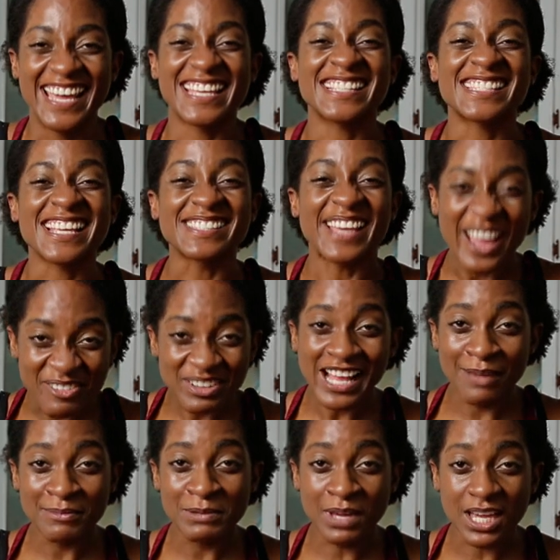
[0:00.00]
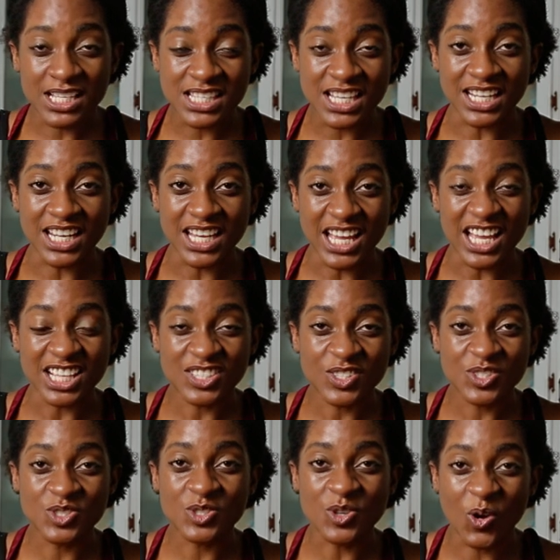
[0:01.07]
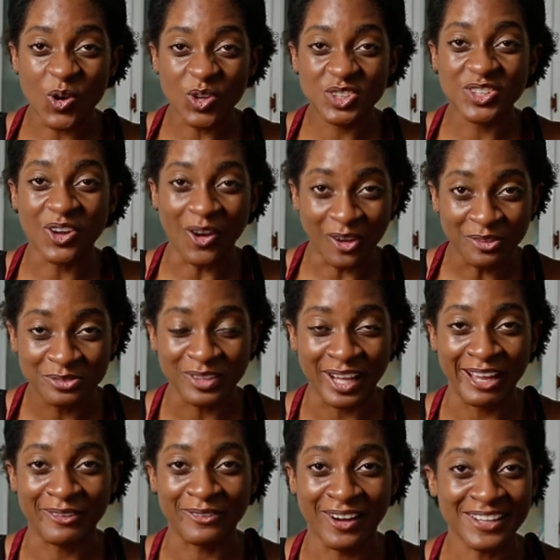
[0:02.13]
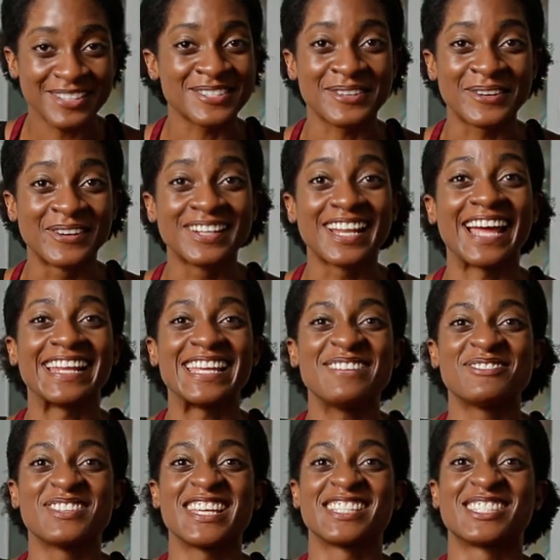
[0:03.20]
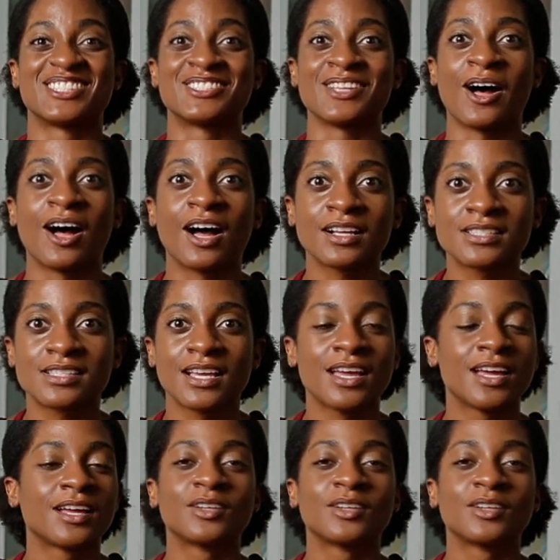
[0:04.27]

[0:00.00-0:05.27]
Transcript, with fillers: He says every time he makes it, it's so tough like rock stone that even his dogs